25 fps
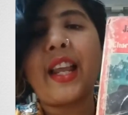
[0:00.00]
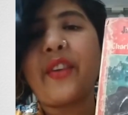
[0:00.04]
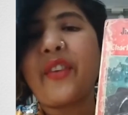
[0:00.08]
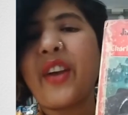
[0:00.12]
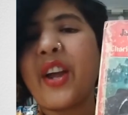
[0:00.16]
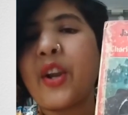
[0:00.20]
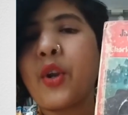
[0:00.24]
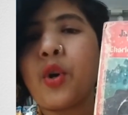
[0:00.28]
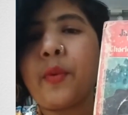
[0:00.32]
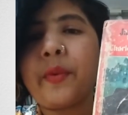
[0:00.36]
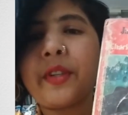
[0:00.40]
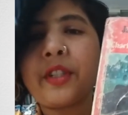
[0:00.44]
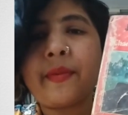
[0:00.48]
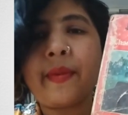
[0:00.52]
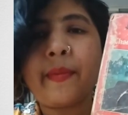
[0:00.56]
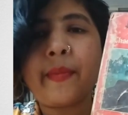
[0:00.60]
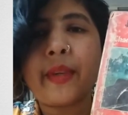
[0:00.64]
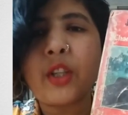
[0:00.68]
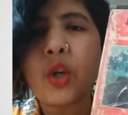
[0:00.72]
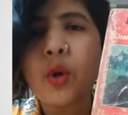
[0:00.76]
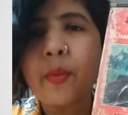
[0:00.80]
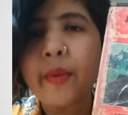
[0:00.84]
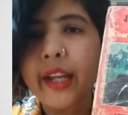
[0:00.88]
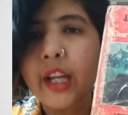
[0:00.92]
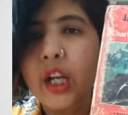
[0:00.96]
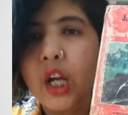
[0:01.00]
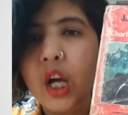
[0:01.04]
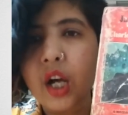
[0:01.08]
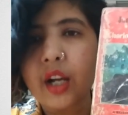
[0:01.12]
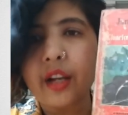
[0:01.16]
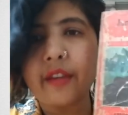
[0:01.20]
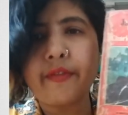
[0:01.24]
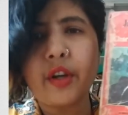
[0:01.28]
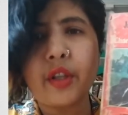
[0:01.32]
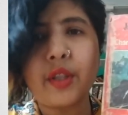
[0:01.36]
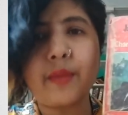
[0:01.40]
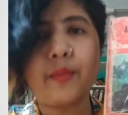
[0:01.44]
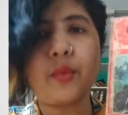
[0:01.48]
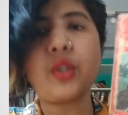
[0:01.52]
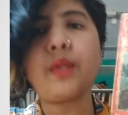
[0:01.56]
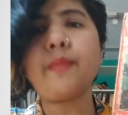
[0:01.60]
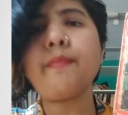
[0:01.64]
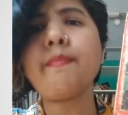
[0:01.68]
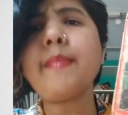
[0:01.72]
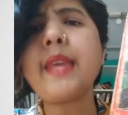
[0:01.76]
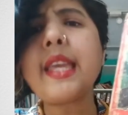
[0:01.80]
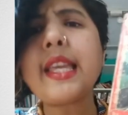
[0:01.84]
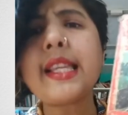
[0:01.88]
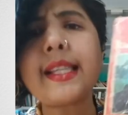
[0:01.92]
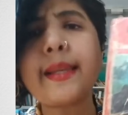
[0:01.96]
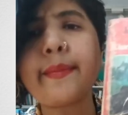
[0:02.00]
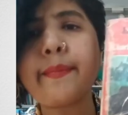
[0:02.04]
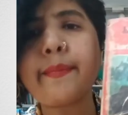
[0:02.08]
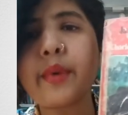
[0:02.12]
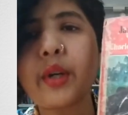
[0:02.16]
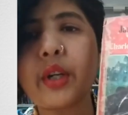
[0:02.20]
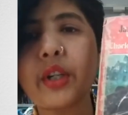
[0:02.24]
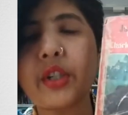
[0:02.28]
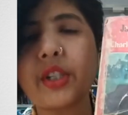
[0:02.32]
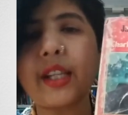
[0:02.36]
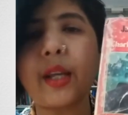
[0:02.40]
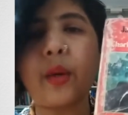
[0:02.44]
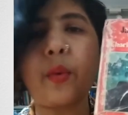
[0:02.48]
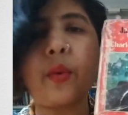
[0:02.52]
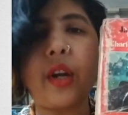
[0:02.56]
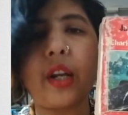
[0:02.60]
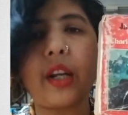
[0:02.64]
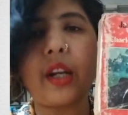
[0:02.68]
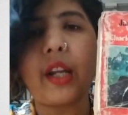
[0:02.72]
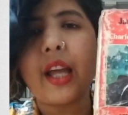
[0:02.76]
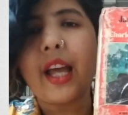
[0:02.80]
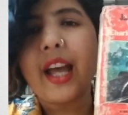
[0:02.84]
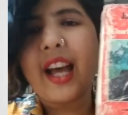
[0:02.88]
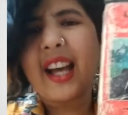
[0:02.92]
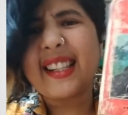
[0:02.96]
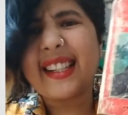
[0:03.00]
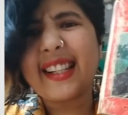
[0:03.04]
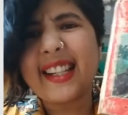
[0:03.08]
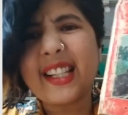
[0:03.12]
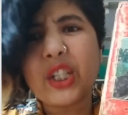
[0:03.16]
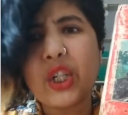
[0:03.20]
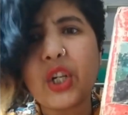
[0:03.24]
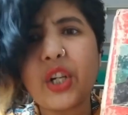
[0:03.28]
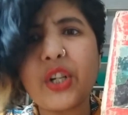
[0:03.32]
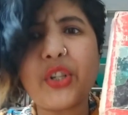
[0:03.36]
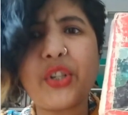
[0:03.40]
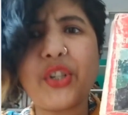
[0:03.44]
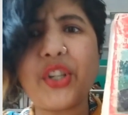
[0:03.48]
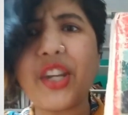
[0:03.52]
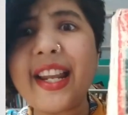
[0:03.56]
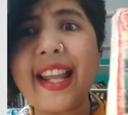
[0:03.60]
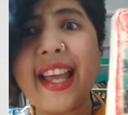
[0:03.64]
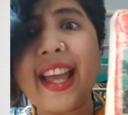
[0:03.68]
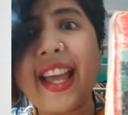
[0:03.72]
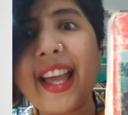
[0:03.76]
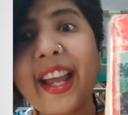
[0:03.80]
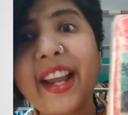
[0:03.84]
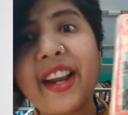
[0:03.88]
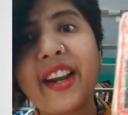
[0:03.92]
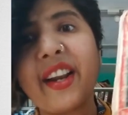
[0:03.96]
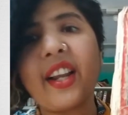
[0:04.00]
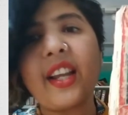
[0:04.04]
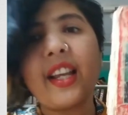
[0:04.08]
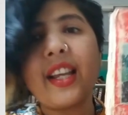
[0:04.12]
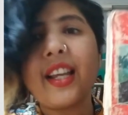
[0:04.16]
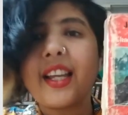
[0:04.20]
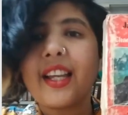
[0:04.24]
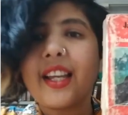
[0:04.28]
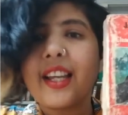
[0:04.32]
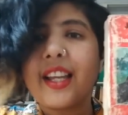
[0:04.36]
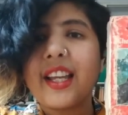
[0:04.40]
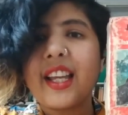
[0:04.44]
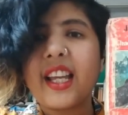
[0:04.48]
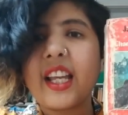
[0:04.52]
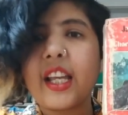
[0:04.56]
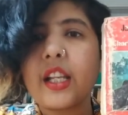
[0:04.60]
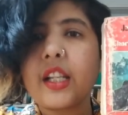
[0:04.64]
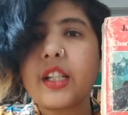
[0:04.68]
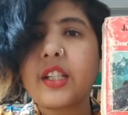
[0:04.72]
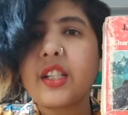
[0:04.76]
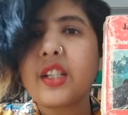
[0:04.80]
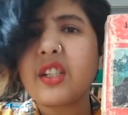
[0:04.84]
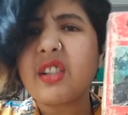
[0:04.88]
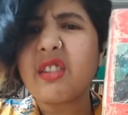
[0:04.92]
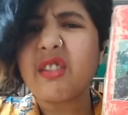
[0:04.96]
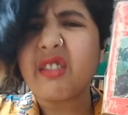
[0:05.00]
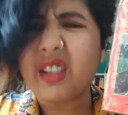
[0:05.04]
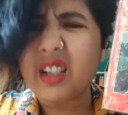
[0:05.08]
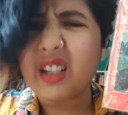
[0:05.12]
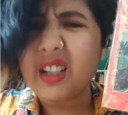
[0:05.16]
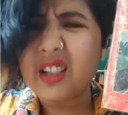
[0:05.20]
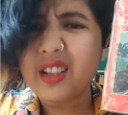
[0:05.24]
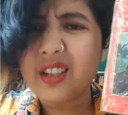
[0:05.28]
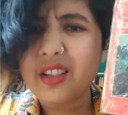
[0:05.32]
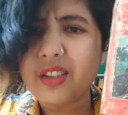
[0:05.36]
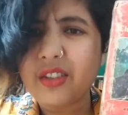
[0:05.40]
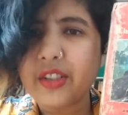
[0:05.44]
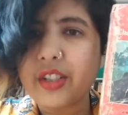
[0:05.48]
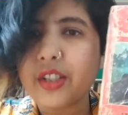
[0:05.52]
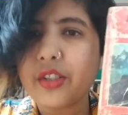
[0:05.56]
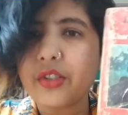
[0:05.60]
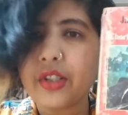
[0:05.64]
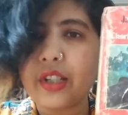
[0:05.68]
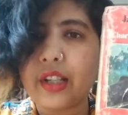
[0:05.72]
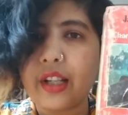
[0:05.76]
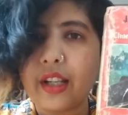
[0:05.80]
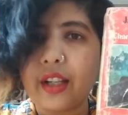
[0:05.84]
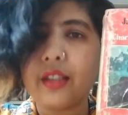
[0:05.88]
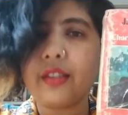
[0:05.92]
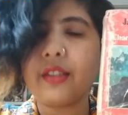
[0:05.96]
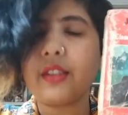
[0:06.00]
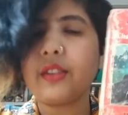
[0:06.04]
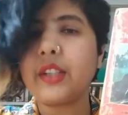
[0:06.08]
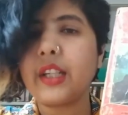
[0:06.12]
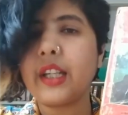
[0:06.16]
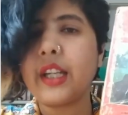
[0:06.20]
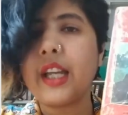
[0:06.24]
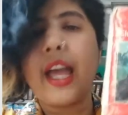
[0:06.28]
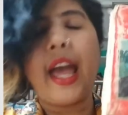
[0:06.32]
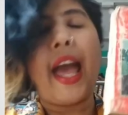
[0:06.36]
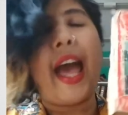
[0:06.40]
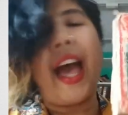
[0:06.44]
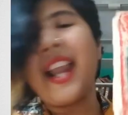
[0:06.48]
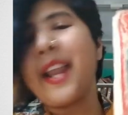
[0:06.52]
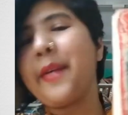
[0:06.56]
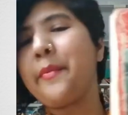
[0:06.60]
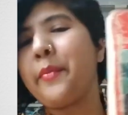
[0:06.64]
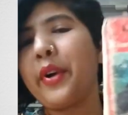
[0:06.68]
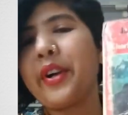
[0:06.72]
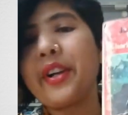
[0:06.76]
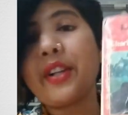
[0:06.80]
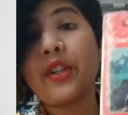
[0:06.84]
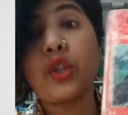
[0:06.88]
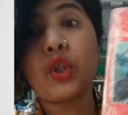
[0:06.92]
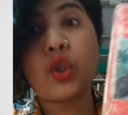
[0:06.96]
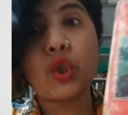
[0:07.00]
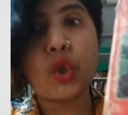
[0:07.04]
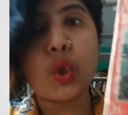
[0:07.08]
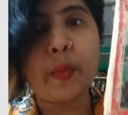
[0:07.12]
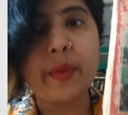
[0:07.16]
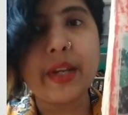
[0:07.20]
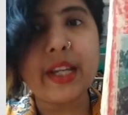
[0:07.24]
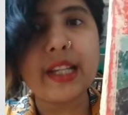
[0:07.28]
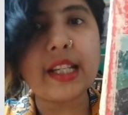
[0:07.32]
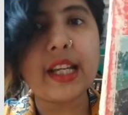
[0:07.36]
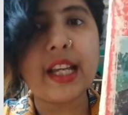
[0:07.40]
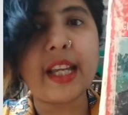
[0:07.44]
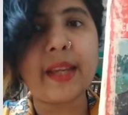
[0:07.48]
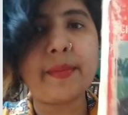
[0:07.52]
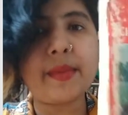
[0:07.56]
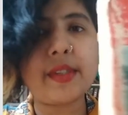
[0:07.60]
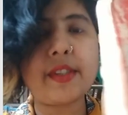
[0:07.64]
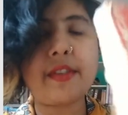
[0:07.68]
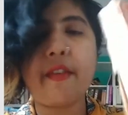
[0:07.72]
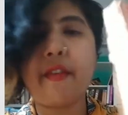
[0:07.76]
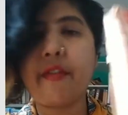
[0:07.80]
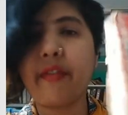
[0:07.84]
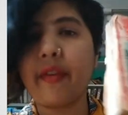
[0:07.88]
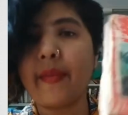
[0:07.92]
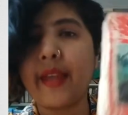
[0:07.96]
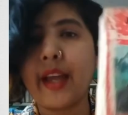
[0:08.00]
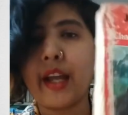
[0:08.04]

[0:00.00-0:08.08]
And I ran home, I told my mother, oh my god, I found the most amazing book. And she's like, what? It's like, it's called Jane Eyre. And she said, really? You're reading Jane Eyre? Okay. And I borrowed it so many times